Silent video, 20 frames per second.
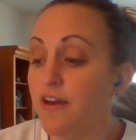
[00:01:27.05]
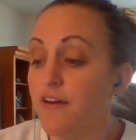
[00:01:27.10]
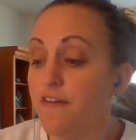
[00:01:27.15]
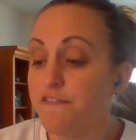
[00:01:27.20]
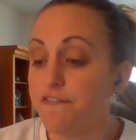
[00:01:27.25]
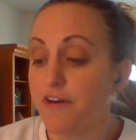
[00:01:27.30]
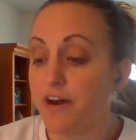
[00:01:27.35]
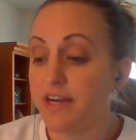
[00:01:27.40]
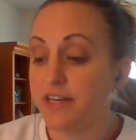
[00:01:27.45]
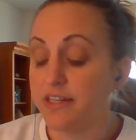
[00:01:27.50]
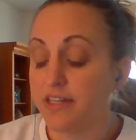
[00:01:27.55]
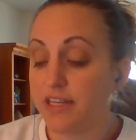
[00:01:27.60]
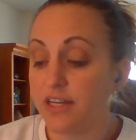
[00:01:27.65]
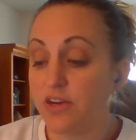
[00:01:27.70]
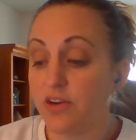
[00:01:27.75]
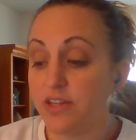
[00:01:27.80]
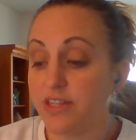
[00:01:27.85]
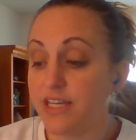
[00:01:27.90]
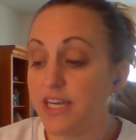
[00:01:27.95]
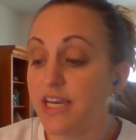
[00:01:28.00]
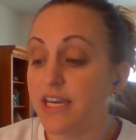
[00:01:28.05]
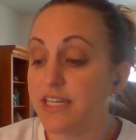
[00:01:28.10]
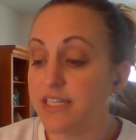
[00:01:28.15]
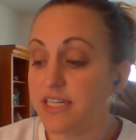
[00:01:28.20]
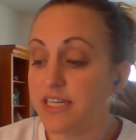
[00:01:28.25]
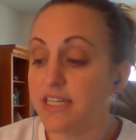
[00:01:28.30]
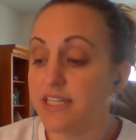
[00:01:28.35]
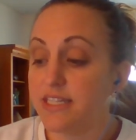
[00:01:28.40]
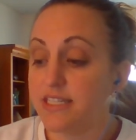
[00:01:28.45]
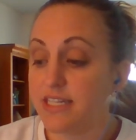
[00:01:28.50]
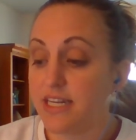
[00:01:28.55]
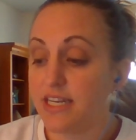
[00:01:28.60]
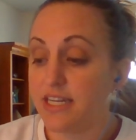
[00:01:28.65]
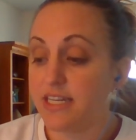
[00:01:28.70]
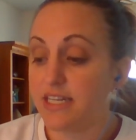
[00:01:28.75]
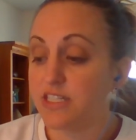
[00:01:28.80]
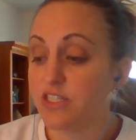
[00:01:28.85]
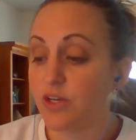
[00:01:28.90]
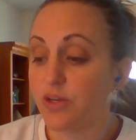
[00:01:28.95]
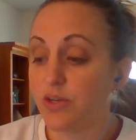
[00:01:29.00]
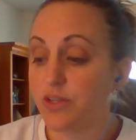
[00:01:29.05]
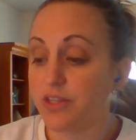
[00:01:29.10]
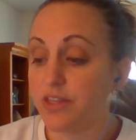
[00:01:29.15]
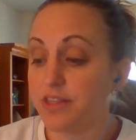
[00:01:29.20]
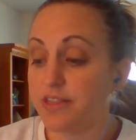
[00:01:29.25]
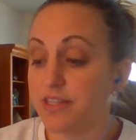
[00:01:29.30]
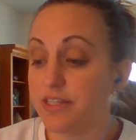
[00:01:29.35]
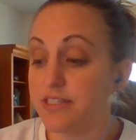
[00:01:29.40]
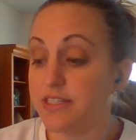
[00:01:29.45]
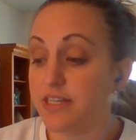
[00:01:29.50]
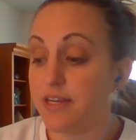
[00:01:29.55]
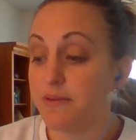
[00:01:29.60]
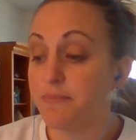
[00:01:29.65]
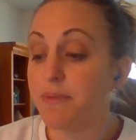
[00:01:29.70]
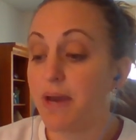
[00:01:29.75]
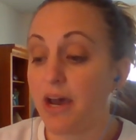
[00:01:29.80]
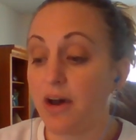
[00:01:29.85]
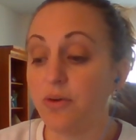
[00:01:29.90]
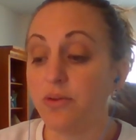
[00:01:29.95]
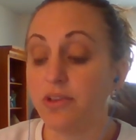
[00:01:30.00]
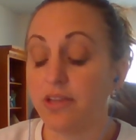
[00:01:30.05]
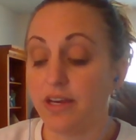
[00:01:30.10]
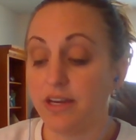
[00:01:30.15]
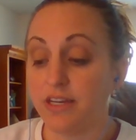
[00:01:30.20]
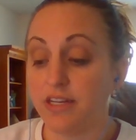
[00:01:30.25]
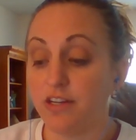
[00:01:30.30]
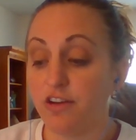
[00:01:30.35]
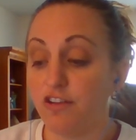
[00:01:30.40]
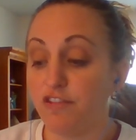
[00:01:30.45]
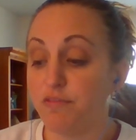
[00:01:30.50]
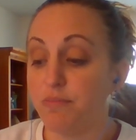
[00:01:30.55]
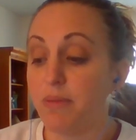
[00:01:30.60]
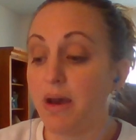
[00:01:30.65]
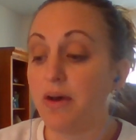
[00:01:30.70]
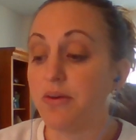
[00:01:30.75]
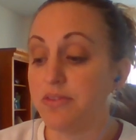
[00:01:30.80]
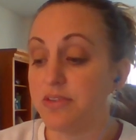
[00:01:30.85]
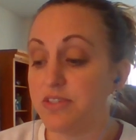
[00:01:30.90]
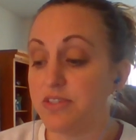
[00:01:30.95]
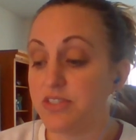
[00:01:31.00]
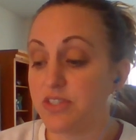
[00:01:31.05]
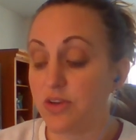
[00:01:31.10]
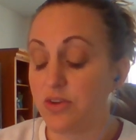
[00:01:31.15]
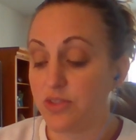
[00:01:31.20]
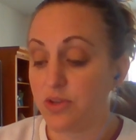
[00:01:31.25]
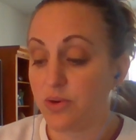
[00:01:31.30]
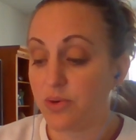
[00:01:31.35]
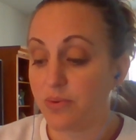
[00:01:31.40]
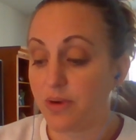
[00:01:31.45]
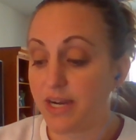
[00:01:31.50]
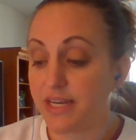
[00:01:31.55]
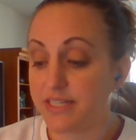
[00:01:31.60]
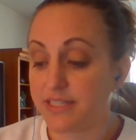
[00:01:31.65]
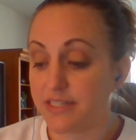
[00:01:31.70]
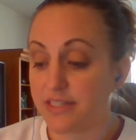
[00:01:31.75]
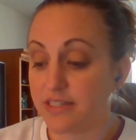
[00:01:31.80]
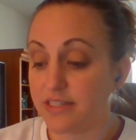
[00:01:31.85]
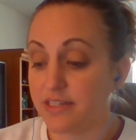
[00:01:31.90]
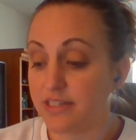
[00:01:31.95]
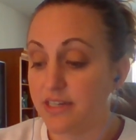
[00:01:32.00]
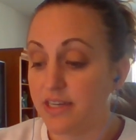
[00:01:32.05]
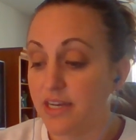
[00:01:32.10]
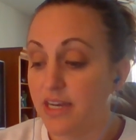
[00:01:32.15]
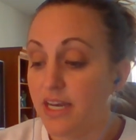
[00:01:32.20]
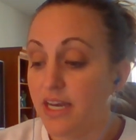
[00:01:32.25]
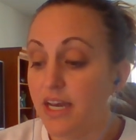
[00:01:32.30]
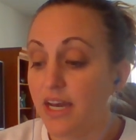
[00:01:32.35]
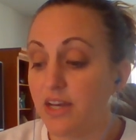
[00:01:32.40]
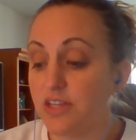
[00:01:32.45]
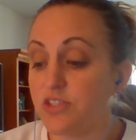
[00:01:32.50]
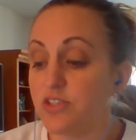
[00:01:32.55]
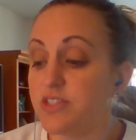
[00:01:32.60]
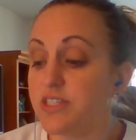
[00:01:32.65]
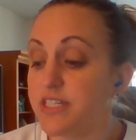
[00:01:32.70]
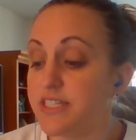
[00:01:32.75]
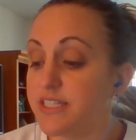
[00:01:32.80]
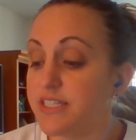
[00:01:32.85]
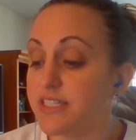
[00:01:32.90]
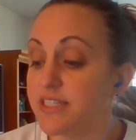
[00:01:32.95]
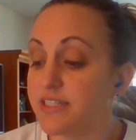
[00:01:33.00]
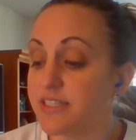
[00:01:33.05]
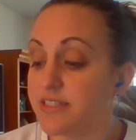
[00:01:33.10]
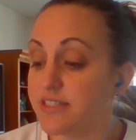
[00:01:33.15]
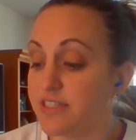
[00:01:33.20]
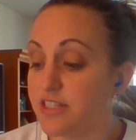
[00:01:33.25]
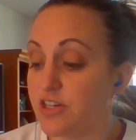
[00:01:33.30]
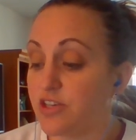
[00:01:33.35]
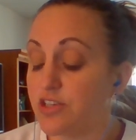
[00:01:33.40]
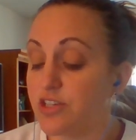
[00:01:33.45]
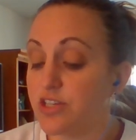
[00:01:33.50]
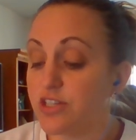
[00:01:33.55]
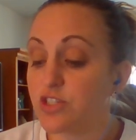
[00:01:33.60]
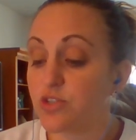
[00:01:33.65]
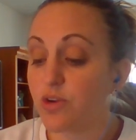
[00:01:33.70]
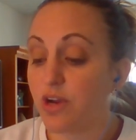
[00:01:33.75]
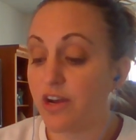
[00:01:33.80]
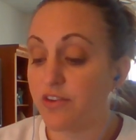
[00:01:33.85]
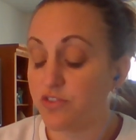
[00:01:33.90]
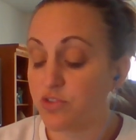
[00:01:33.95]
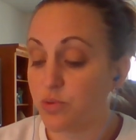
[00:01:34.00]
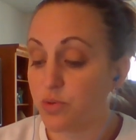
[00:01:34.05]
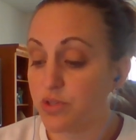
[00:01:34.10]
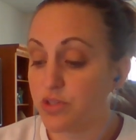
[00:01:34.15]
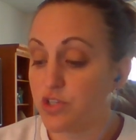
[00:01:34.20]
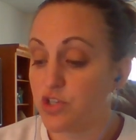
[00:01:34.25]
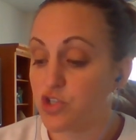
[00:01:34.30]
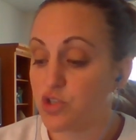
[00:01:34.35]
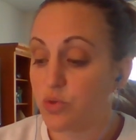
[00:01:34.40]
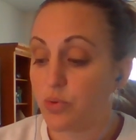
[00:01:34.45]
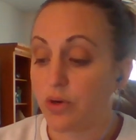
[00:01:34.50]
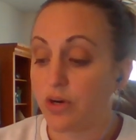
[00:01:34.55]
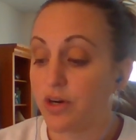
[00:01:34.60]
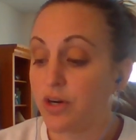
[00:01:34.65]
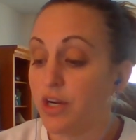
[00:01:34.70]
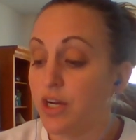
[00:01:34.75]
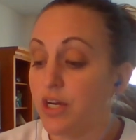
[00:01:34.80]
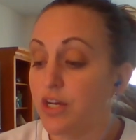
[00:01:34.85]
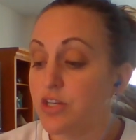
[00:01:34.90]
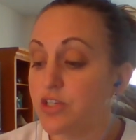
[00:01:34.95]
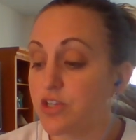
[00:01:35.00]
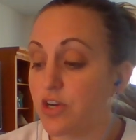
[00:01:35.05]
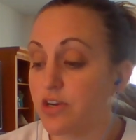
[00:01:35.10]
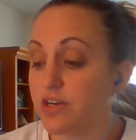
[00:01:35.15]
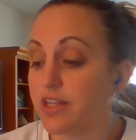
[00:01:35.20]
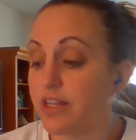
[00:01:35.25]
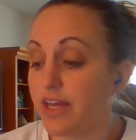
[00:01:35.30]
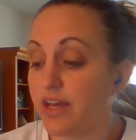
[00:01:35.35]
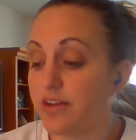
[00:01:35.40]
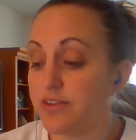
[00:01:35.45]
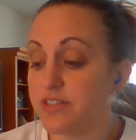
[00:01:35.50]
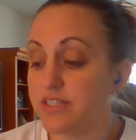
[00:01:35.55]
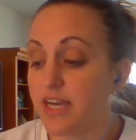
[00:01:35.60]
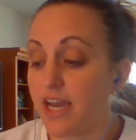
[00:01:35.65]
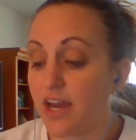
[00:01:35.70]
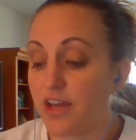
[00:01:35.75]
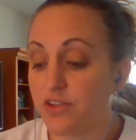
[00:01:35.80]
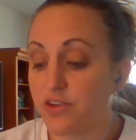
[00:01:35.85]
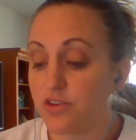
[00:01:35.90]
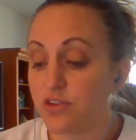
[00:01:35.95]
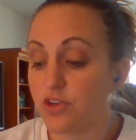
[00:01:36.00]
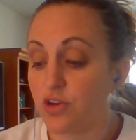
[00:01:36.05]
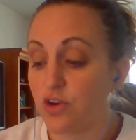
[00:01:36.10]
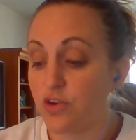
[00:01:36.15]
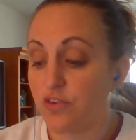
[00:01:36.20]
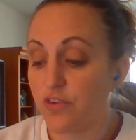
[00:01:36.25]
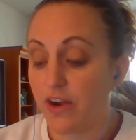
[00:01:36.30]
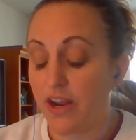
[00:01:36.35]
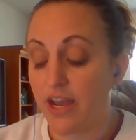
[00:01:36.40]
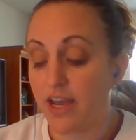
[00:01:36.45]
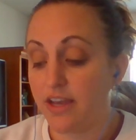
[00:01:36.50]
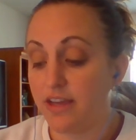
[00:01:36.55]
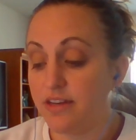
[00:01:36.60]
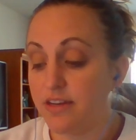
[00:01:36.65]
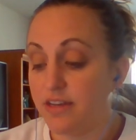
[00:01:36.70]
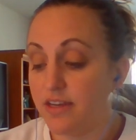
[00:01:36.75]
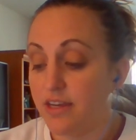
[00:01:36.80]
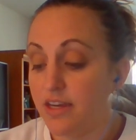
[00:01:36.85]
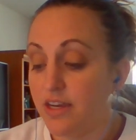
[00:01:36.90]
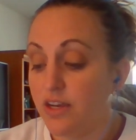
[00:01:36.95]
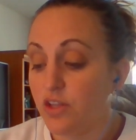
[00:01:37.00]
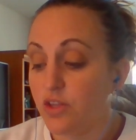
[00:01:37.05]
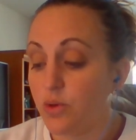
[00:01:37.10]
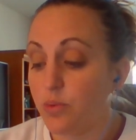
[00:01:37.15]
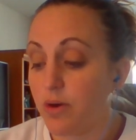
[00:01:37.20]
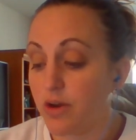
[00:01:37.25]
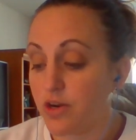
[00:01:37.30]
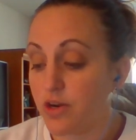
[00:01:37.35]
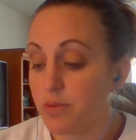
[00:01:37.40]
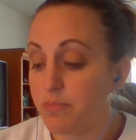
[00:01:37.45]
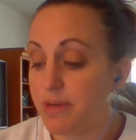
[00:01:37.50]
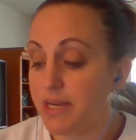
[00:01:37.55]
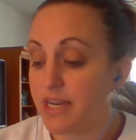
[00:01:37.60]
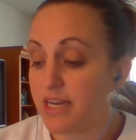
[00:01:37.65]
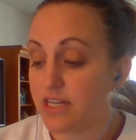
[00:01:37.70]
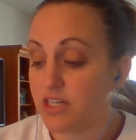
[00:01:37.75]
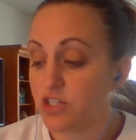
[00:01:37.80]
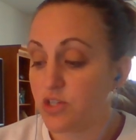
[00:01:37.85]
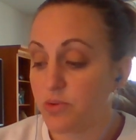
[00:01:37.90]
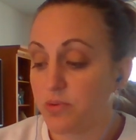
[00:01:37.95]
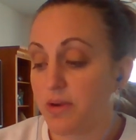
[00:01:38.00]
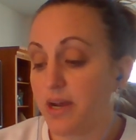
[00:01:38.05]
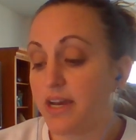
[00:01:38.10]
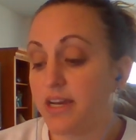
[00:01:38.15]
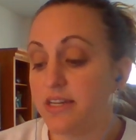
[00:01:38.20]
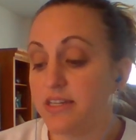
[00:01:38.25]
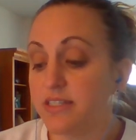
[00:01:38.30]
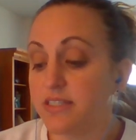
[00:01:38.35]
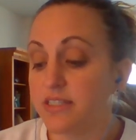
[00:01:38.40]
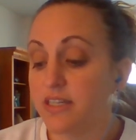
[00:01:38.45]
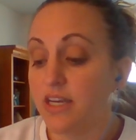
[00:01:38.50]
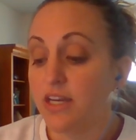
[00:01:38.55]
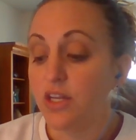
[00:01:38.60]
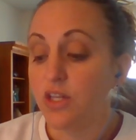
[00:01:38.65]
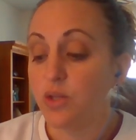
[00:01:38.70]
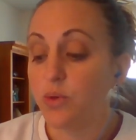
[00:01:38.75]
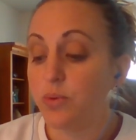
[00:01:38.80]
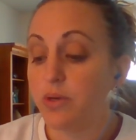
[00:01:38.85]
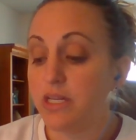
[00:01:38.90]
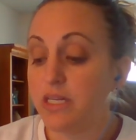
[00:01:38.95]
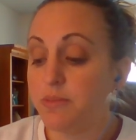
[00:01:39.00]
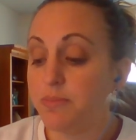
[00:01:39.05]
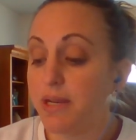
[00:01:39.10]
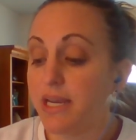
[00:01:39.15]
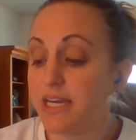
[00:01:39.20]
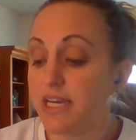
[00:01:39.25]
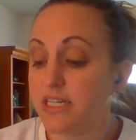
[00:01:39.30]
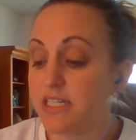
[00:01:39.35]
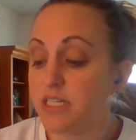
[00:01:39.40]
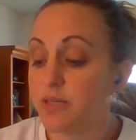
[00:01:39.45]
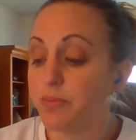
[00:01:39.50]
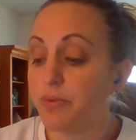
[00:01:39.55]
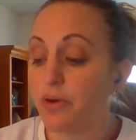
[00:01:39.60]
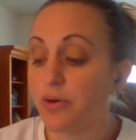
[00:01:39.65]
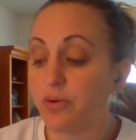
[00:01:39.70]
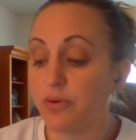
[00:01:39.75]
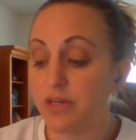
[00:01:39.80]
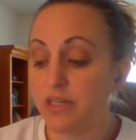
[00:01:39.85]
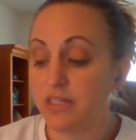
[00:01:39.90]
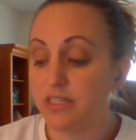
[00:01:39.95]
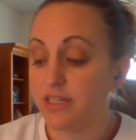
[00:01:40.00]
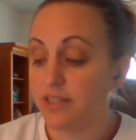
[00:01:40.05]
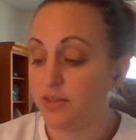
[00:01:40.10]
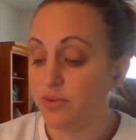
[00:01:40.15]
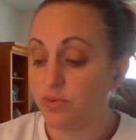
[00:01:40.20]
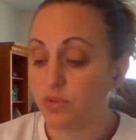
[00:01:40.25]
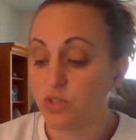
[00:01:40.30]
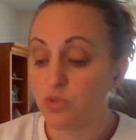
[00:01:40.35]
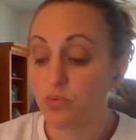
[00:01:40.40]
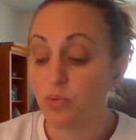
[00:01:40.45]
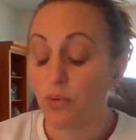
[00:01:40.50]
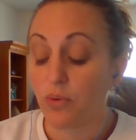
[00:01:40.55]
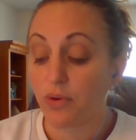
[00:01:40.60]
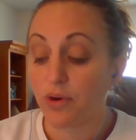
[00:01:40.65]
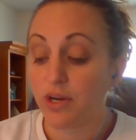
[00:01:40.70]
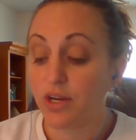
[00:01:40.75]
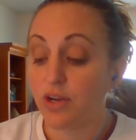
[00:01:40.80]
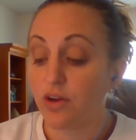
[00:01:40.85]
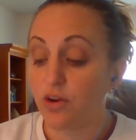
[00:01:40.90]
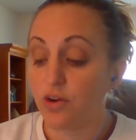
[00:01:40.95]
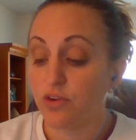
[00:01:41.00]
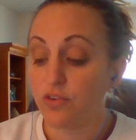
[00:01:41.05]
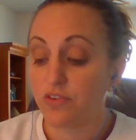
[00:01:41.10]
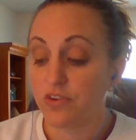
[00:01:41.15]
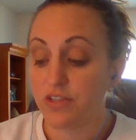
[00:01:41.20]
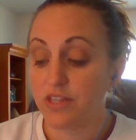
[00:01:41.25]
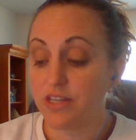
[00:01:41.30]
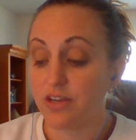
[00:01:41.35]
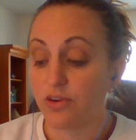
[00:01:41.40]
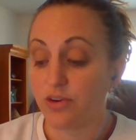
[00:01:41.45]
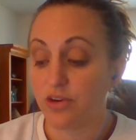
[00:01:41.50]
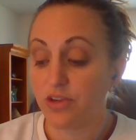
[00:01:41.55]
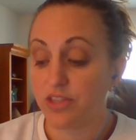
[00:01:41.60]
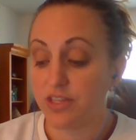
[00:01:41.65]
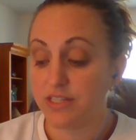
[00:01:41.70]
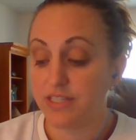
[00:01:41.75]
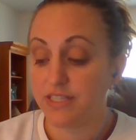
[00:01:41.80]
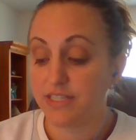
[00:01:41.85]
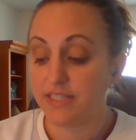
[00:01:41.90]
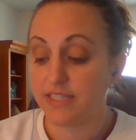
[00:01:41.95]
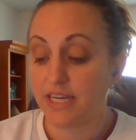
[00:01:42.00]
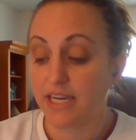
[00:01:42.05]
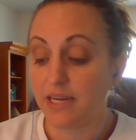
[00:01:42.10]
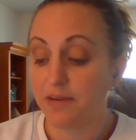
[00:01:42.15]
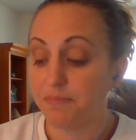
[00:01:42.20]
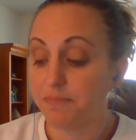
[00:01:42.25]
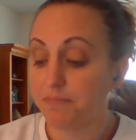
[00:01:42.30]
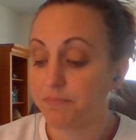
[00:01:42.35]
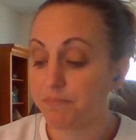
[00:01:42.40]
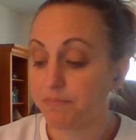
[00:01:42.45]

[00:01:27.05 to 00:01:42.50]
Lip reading: Finally, on the 18th day, he saw the dim outline of mountains on the horizon. As Odysseus steered his craft toward the shore, dark clouds gathered overhead. The water began to rise. The wind began to blow until it was roaring over the earth and sea.